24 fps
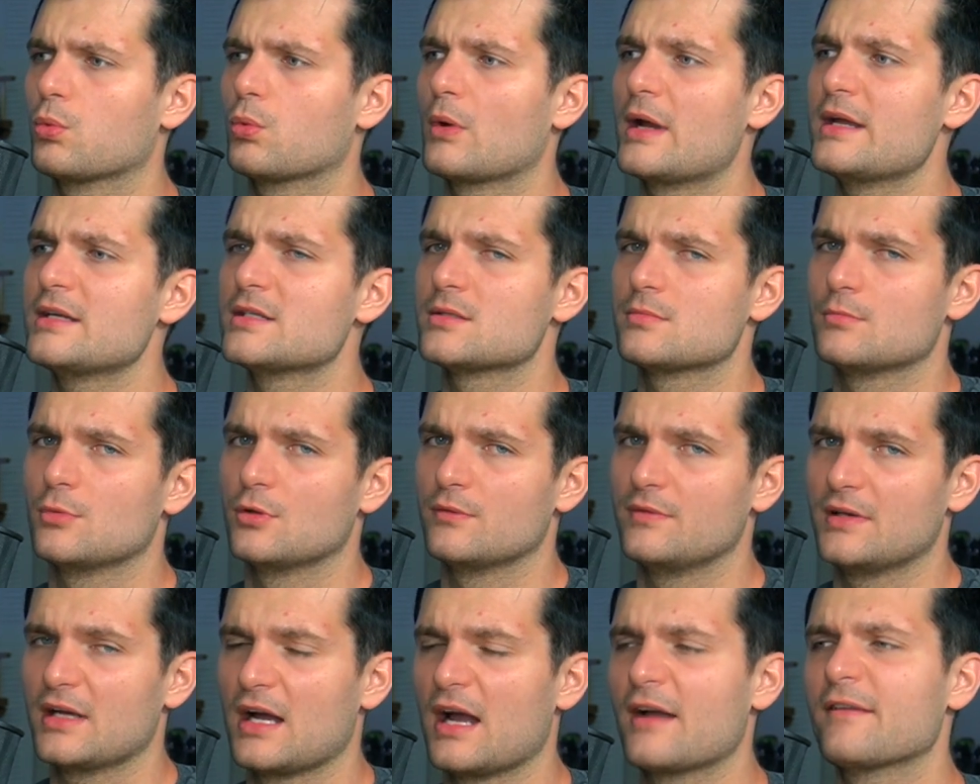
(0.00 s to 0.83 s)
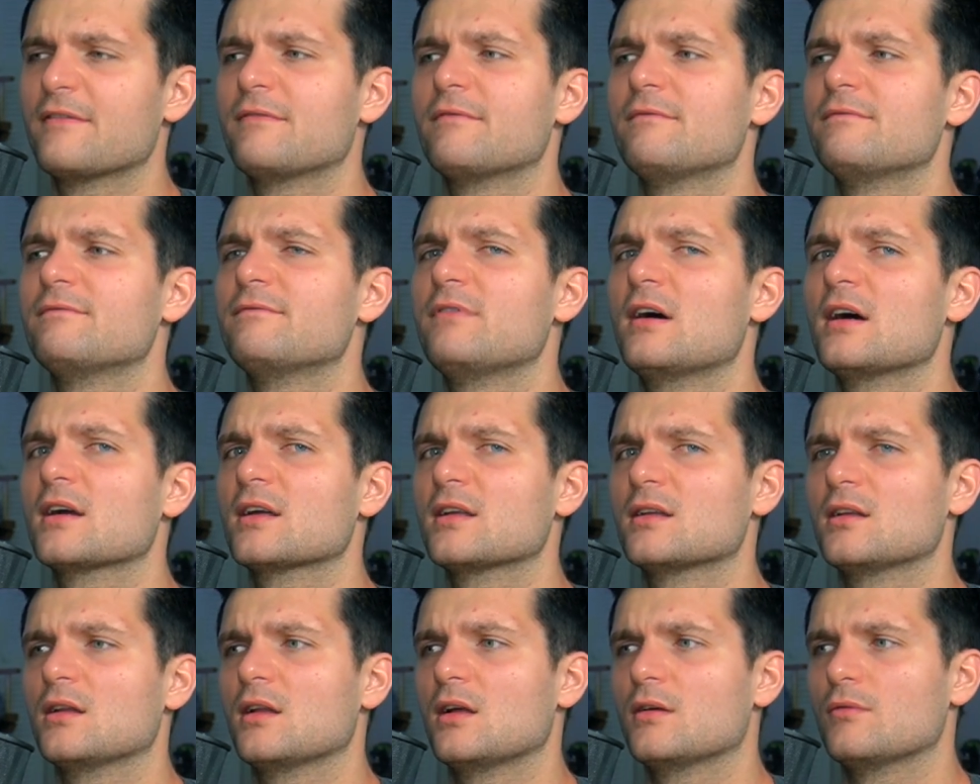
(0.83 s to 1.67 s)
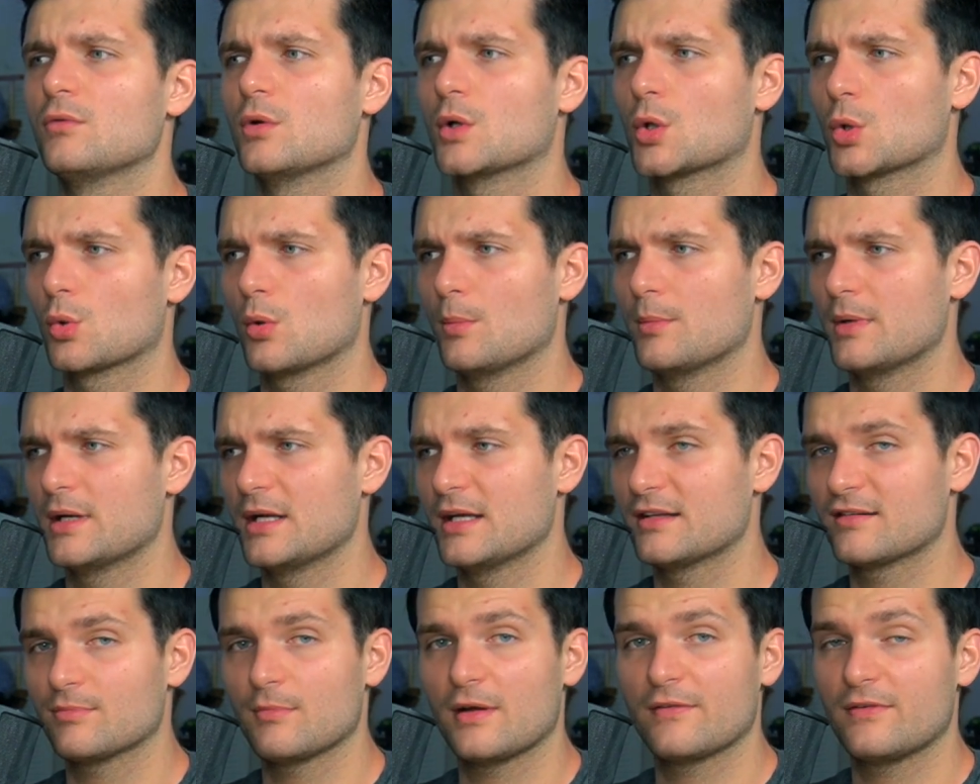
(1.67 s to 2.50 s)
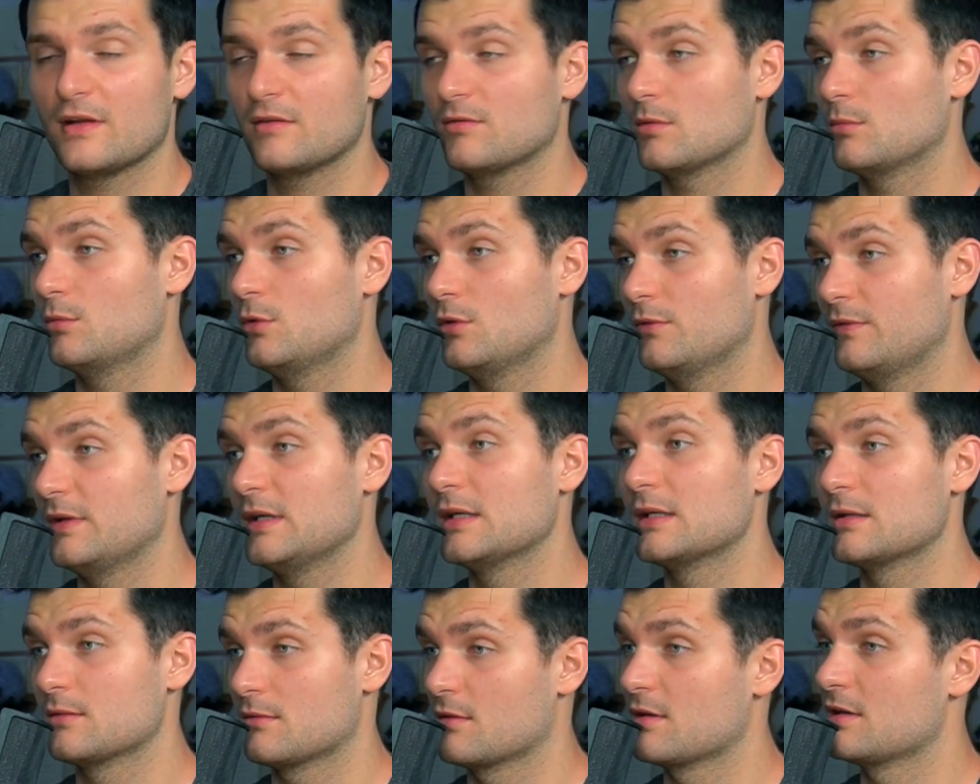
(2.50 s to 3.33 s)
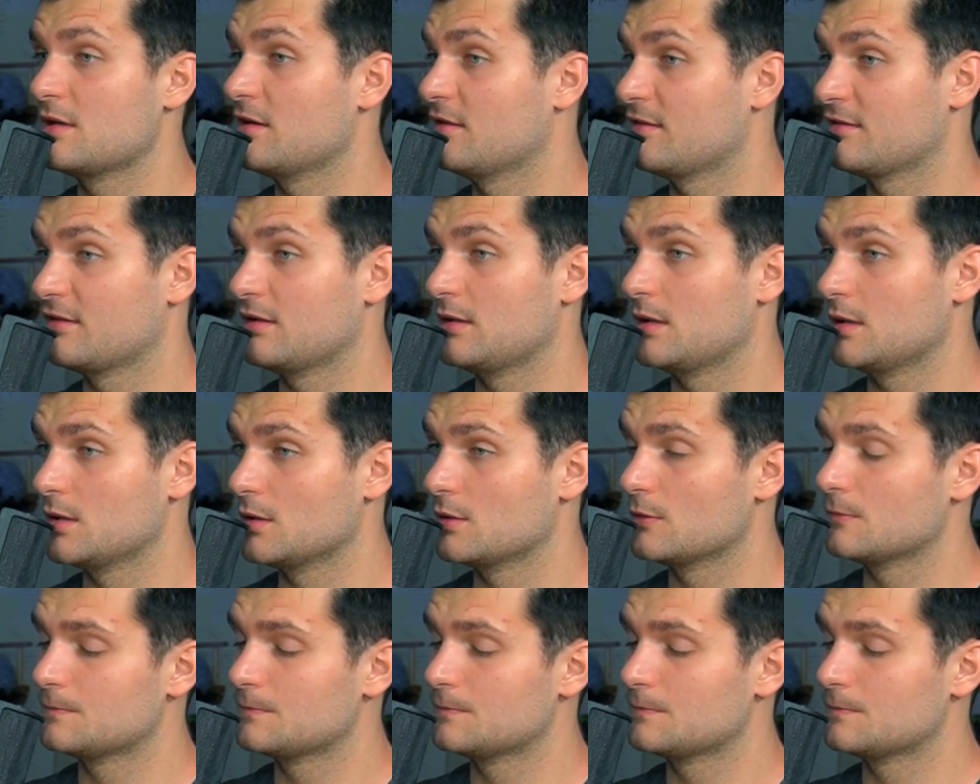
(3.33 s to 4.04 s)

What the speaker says: Great movie. I fucking love Wonder Woman. It's my favorite movie in the DCEU.